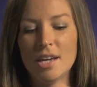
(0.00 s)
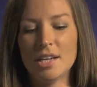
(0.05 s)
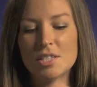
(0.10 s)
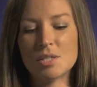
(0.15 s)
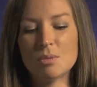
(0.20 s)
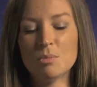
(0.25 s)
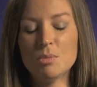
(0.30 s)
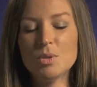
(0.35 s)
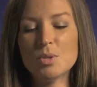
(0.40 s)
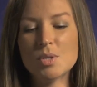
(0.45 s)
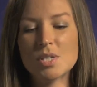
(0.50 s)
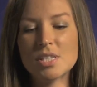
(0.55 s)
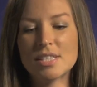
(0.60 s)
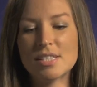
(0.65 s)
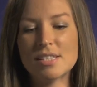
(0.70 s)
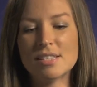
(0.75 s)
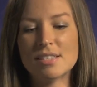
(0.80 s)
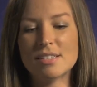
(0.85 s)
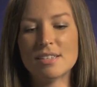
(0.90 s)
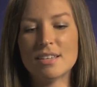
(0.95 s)
It's amusing
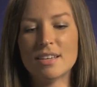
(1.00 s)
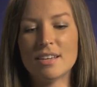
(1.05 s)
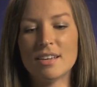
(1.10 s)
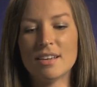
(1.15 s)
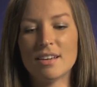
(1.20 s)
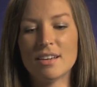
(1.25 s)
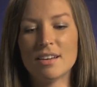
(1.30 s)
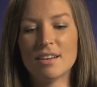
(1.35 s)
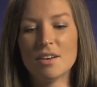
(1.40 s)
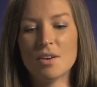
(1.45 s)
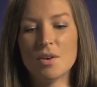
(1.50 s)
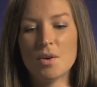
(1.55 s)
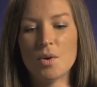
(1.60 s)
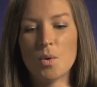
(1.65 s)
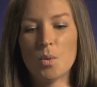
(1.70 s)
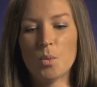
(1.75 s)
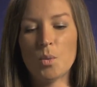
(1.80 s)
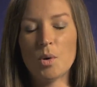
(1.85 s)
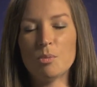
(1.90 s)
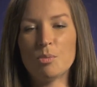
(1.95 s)
to see
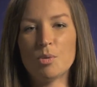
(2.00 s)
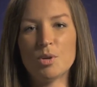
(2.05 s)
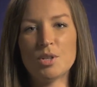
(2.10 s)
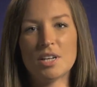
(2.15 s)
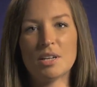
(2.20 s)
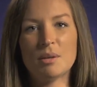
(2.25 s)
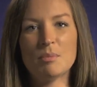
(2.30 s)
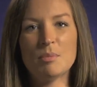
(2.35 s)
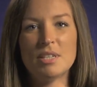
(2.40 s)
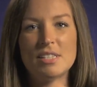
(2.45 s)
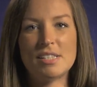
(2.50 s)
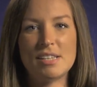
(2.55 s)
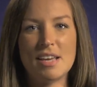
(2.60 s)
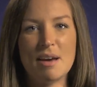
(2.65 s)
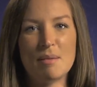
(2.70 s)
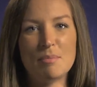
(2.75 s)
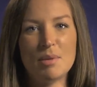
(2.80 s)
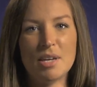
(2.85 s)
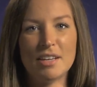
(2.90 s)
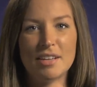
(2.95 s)
what predicaments
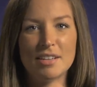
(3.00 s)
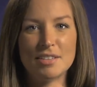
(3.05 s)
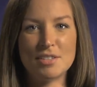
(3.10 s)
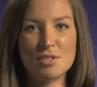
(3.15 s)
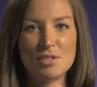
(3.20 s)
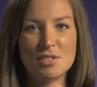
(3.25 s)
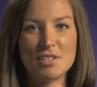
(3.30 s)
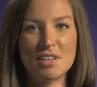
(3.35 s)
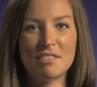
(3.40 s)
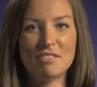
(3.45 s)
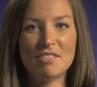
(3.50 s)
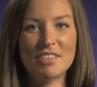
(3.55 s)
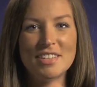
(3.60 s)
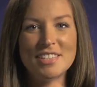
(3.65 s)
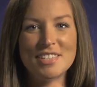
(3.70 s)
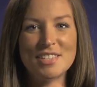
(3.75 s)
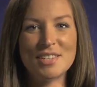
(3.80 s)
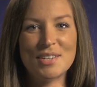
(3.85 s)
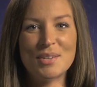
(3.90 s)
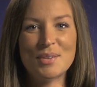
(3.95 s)
Abby gets herself
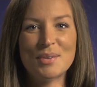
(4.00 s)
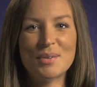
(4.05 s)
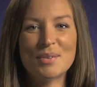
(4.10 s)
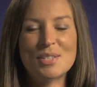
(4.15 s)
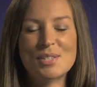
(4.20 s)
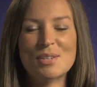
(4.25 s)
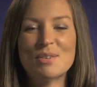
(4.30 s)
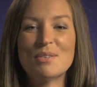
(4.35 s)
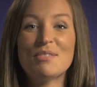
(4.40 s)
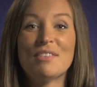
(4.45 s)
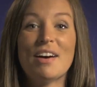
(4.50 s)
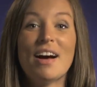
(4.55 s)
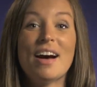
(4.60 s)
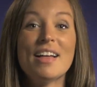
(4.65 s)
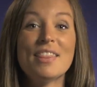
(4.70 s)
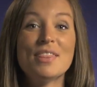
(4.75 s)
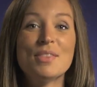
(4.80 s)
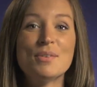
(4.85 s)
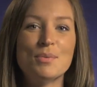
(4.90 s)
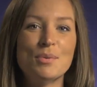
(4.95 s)
into, sort of
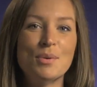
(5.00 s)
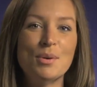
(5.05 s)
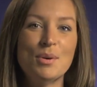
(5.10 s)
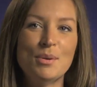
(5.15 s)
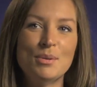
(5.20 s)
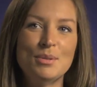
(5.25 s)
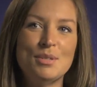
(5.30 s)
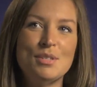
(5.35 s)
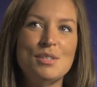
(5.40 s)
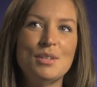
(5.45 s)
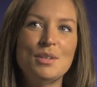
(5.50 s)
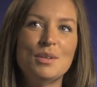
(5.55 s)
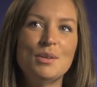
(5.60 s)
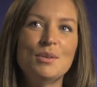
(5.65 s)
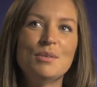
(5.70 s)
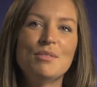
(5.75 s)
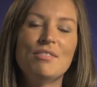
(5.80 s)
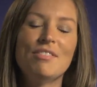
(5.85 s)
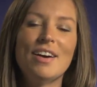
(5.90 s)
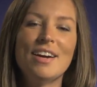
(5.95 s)
on the road
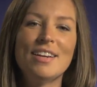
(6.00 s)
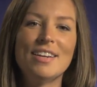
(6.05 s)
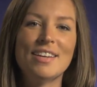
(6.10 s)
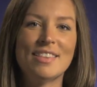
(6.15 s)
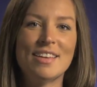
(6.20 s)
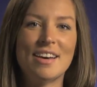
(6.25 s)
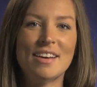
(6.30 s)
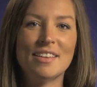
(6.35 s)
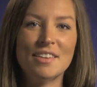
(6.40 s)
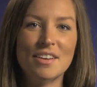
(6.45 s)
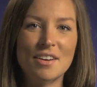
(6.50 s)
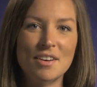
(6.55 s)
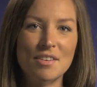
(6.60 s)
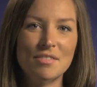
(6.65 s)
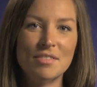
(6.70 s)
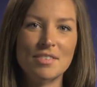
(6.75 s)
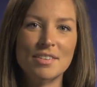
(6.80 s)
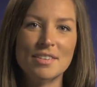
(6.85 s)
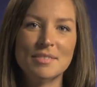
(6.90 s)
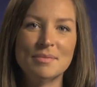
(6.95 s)
to finding that
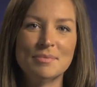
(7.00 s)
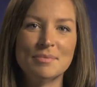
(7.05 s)
love.